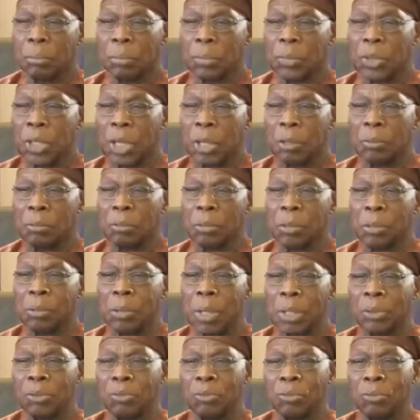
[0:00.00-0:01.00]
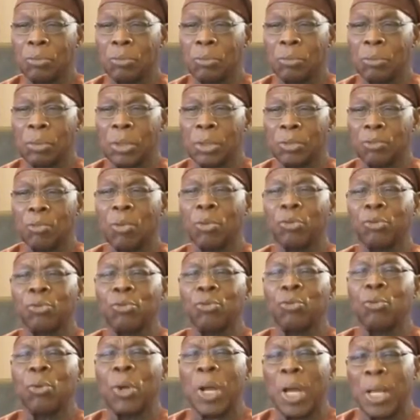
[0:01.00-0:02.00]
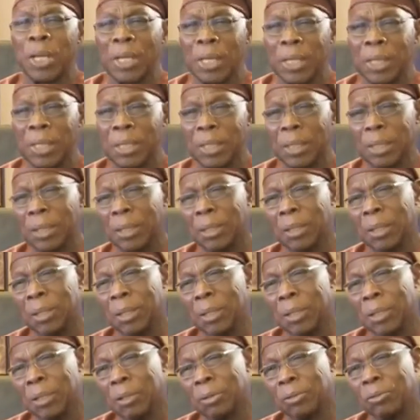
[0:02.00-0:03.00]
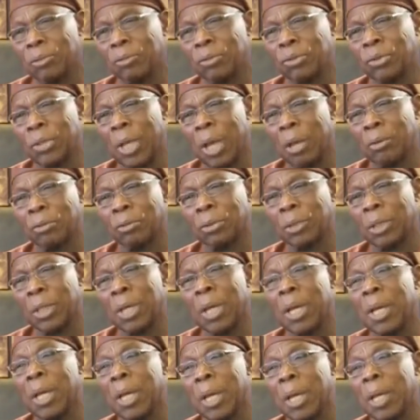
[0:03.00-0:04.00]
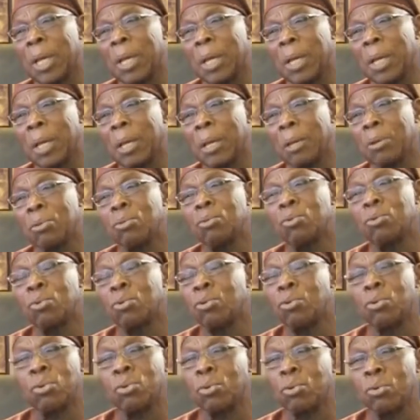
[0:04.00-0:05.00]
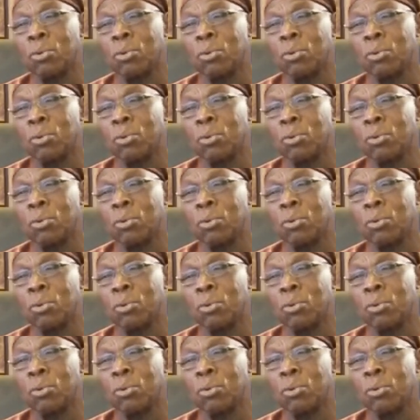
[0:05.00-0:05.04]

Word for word: Now, we were too, it was too early to shout uh, uhuru